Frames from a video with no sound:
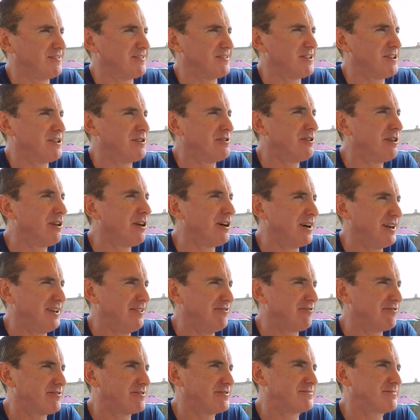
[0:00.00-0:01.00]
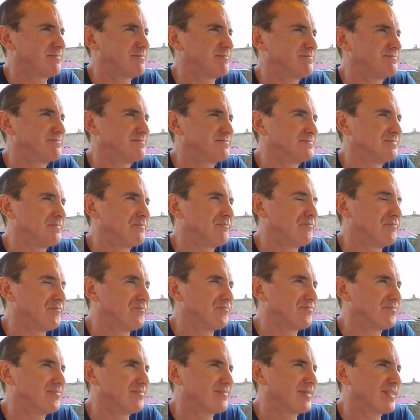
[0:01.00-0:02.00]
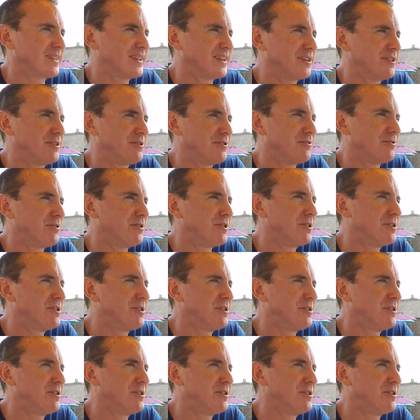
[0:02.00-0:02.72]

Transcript: in life? Or are I you...